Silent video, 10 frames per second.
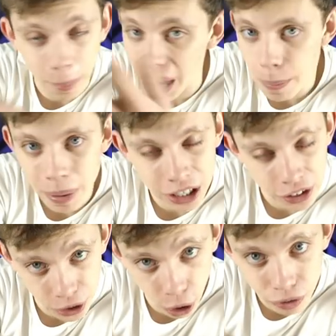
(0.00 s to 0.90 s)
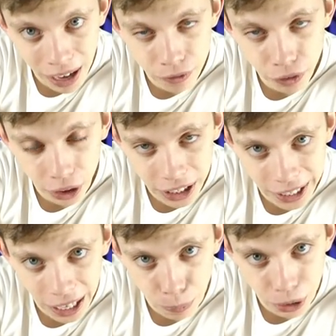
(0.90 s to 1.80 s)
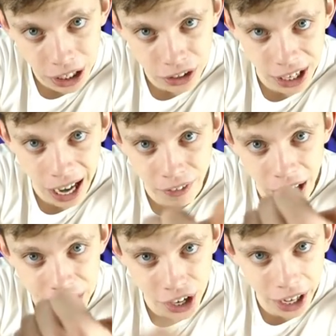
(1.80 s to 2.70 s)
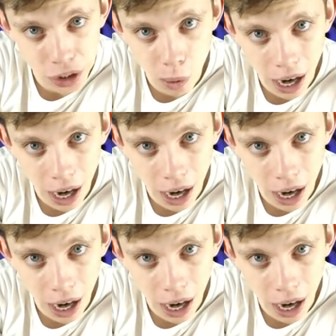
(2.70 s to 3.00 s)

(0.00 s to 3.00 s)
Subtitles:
In my opinion, the all-round vlogging camera needs to have a nice